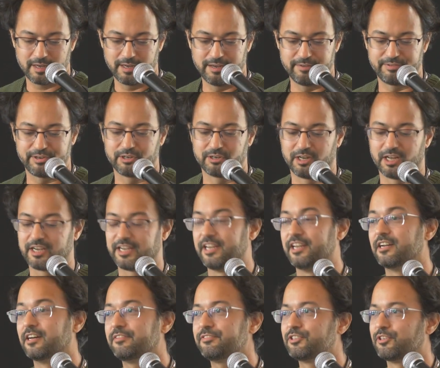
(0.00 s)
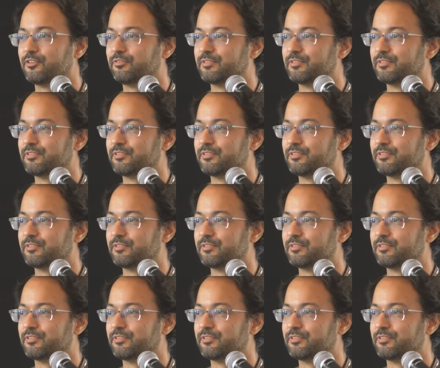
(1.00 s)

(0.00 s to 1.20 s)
If you're lucky enough to have